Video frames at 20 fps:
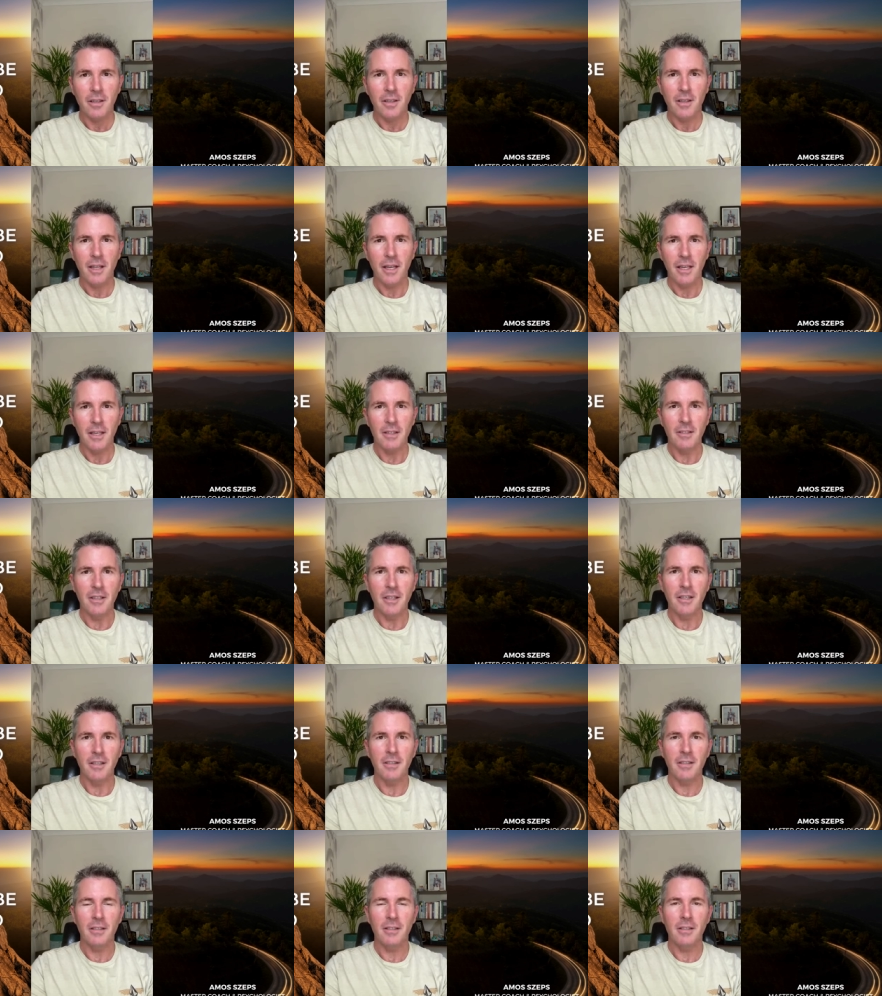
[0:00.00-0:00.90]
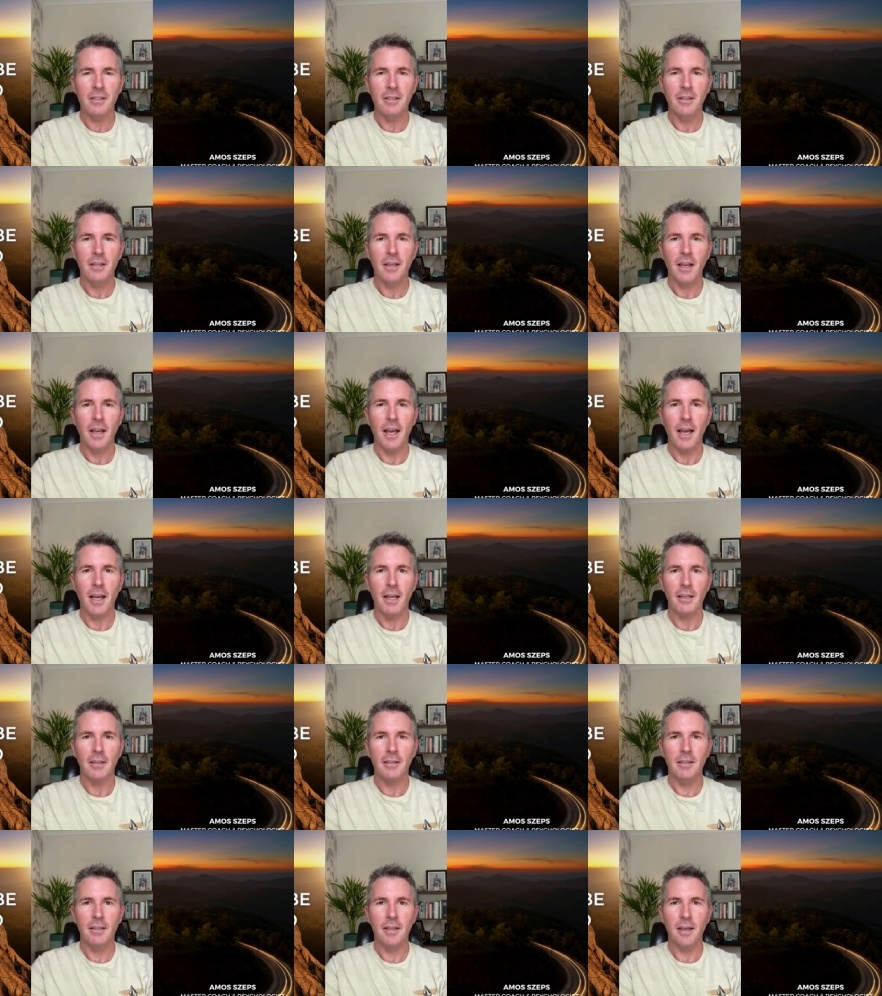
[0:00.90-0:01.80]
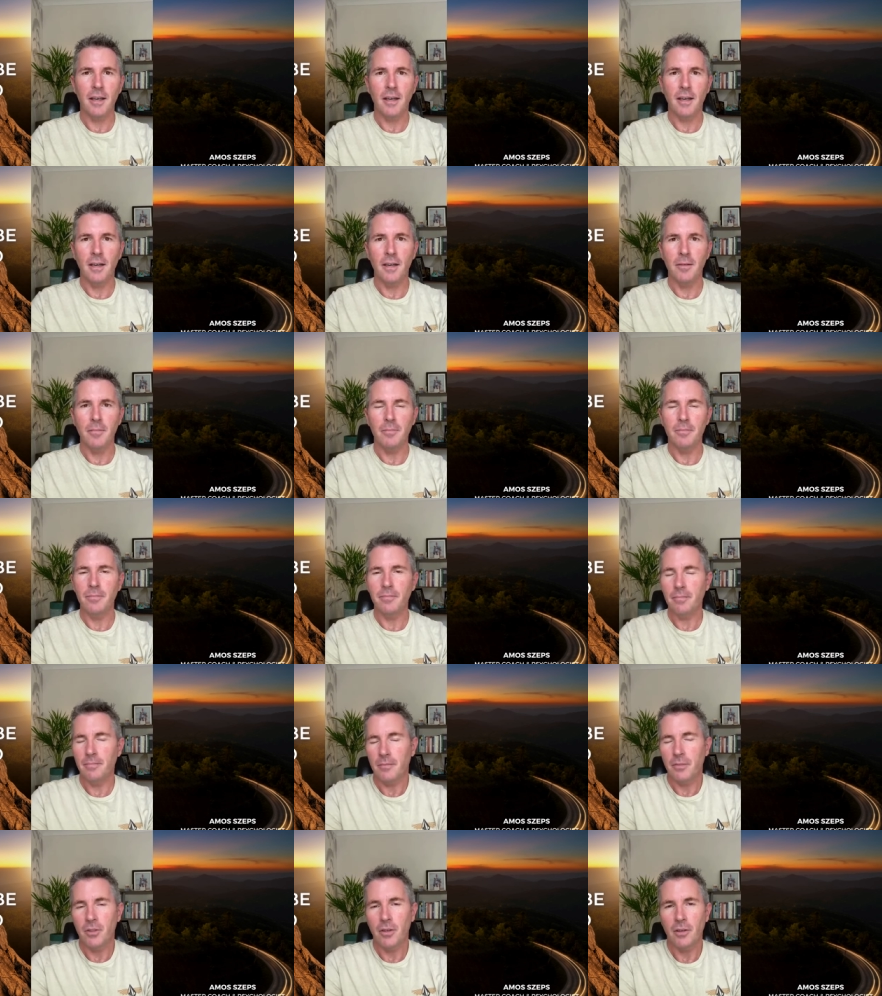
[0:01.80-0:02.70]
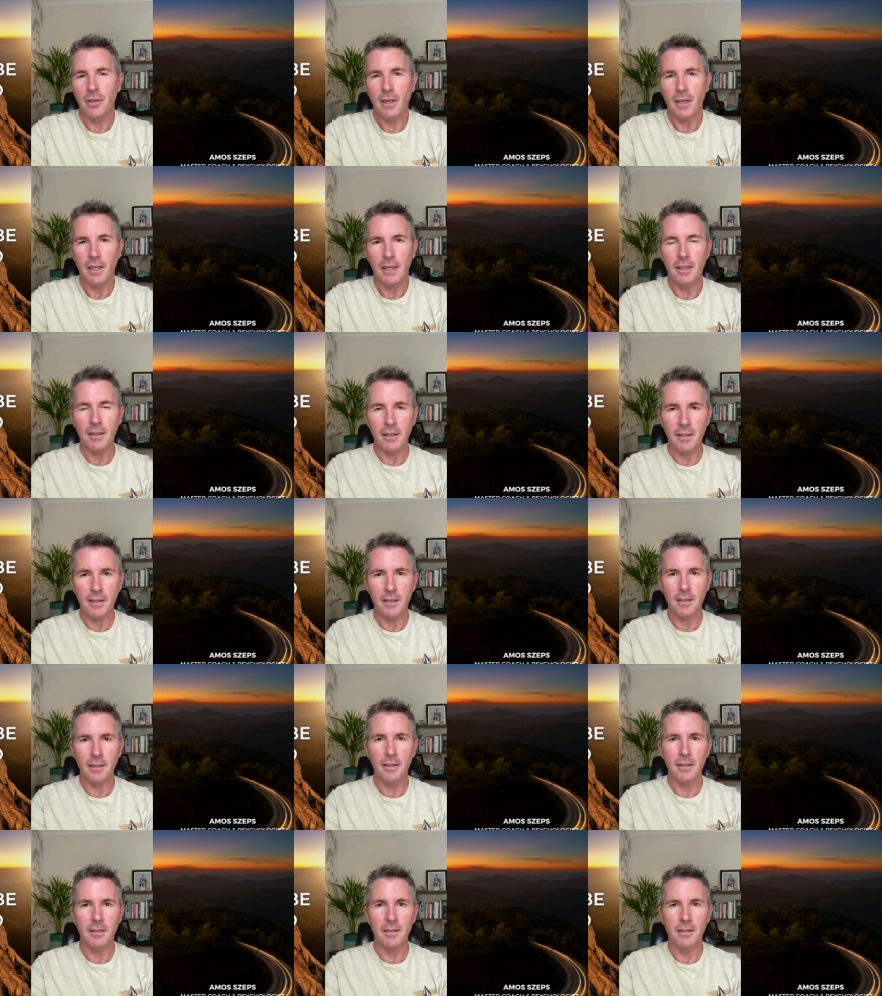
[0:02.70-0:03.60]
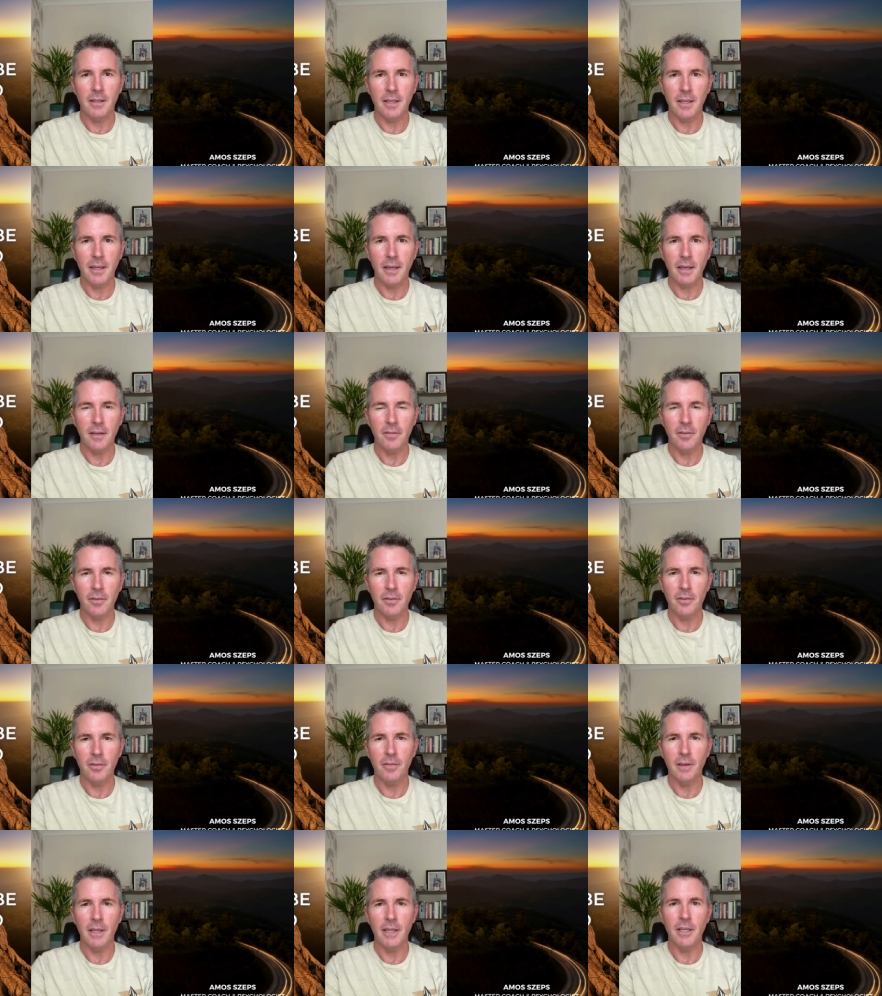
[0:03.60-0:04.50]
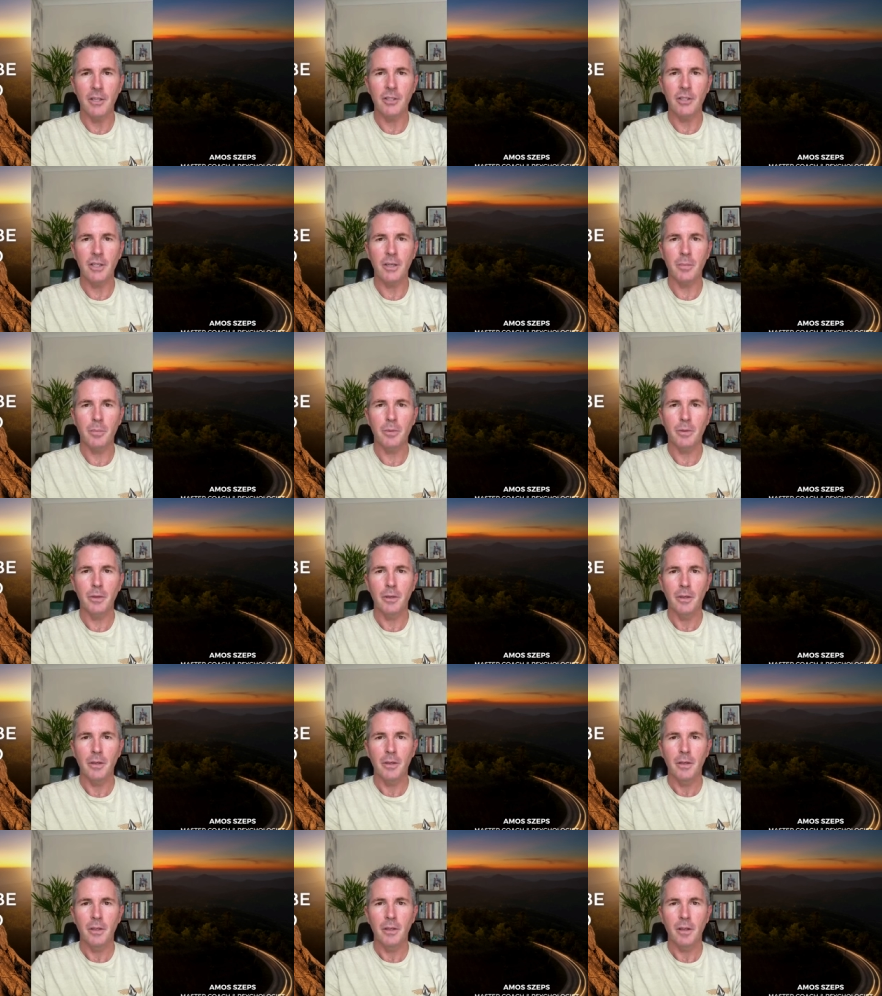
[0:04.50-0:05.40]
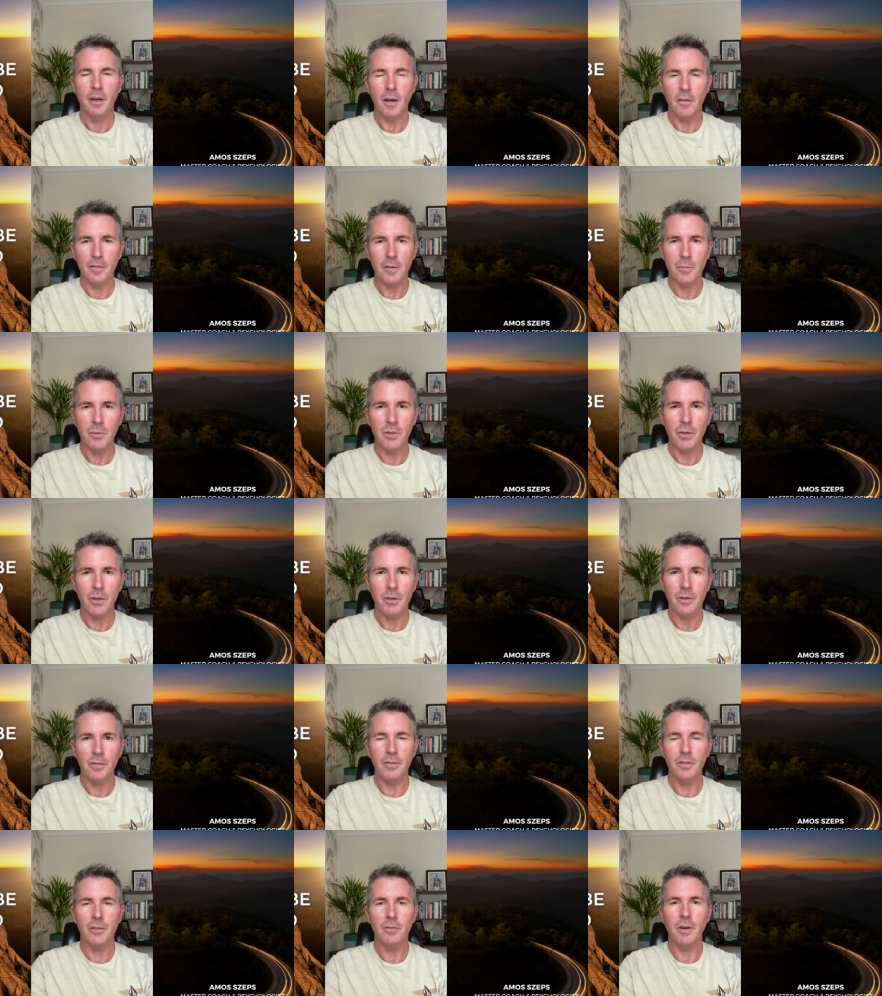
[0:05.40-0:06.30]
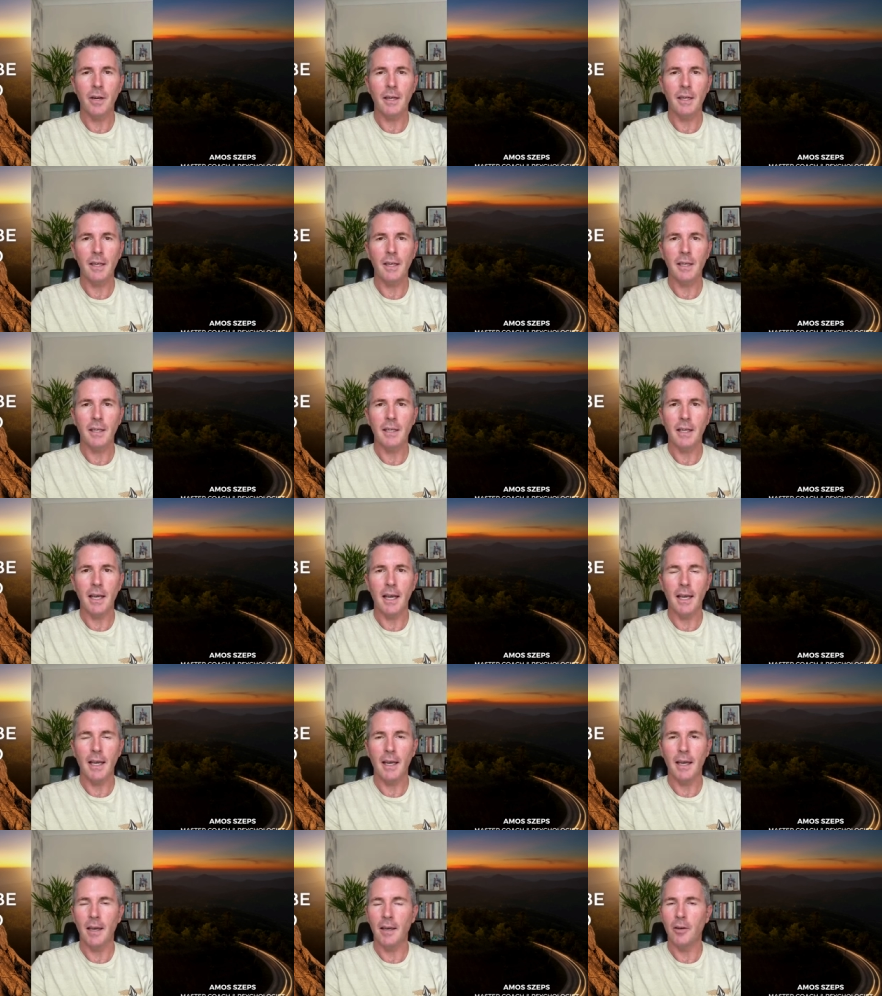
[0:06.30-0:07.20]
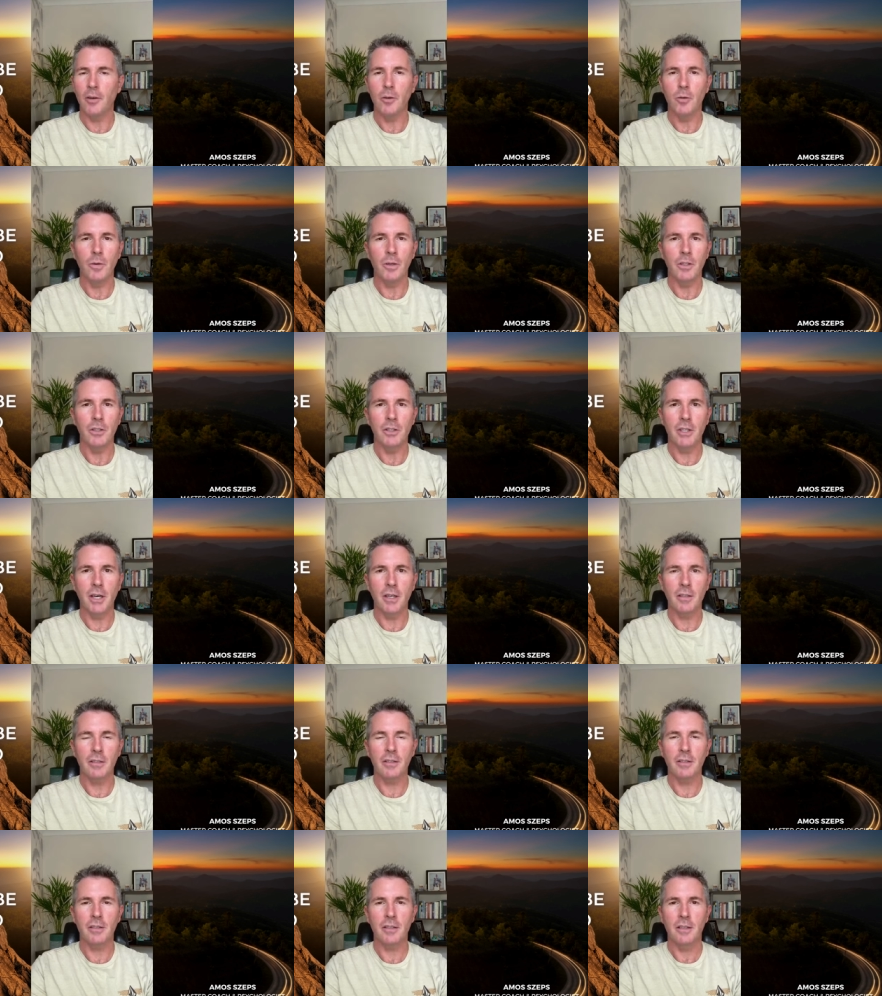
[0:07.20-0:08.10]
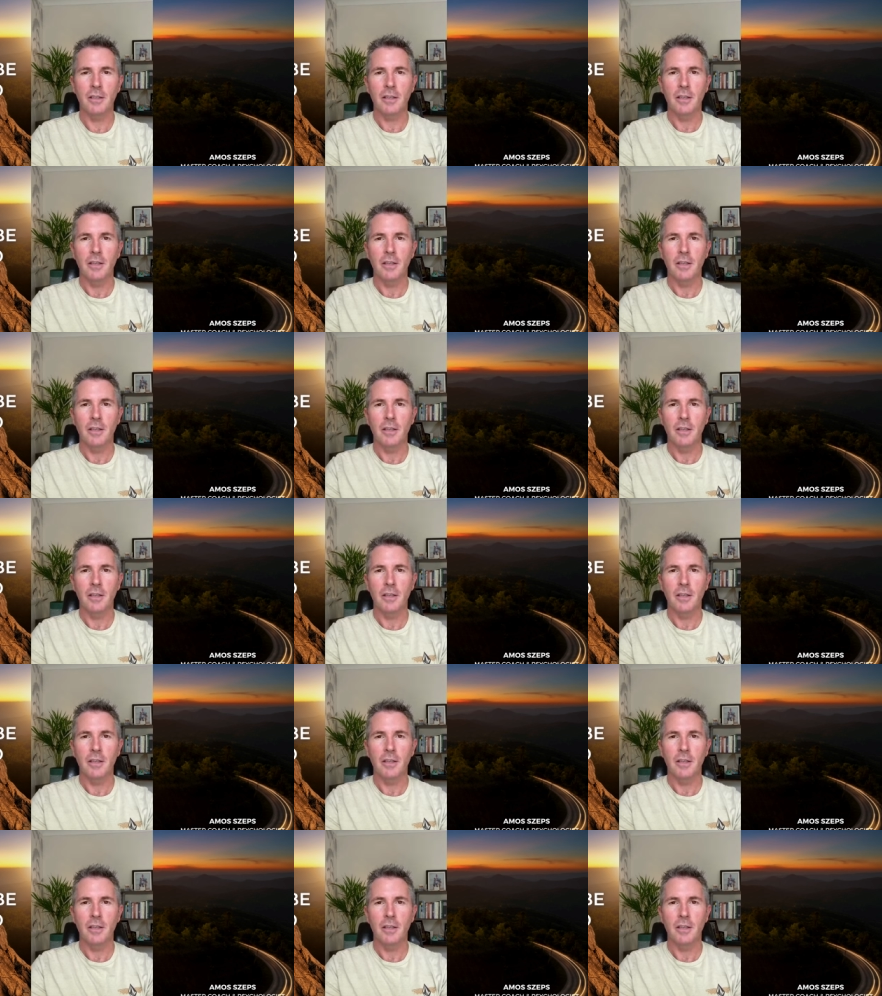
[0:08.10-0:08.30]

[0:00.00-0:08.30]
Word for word: that exist at um, certainly at the senior levels of leadership that I've observed directly, uh, who are just